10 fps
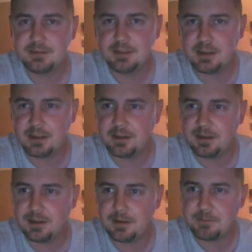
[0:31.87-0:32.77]
And
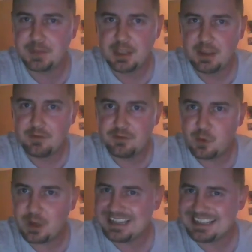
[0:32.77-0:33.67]
uh, if you
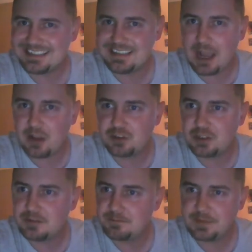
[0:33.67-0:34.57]
want
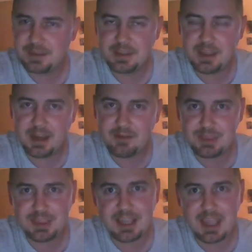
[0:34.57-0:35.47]
nostalgia, not
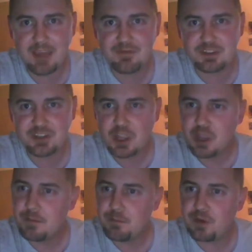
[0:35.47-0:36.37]
everything I have is
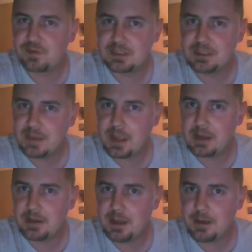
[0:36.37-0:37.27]
perfectly
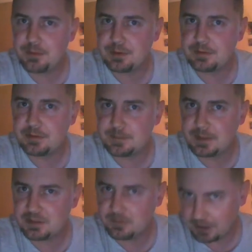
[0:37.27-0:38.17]
lined up,
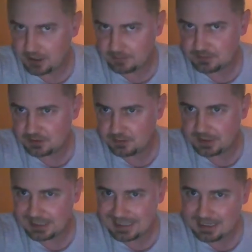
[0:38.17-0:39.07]
especially when it comes to the
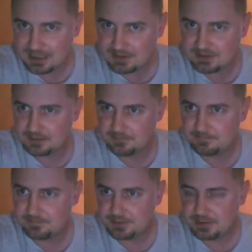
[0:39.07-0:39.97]
keys
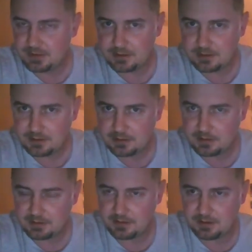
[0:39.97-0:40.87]

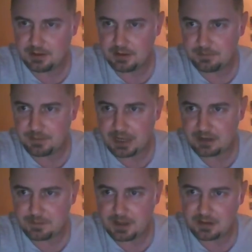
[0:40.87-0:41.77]
and uh, black
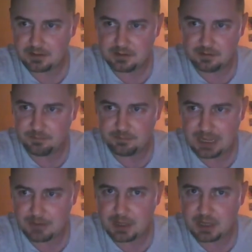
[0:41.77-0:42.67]
box
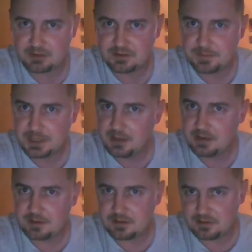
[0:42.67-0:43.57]
black box,
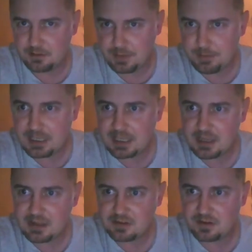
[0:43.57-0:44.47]
because the BB
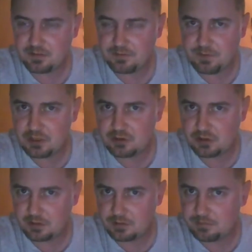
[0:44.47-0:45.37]
keys
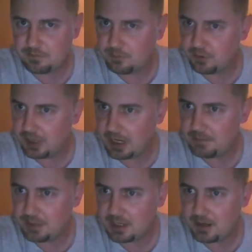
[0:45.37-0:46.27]
feature will not
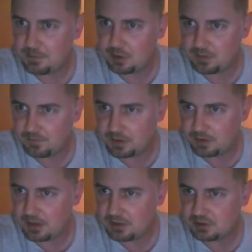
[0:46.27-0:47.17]
pick up your
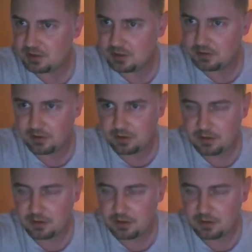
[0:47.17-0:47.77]
configuration in the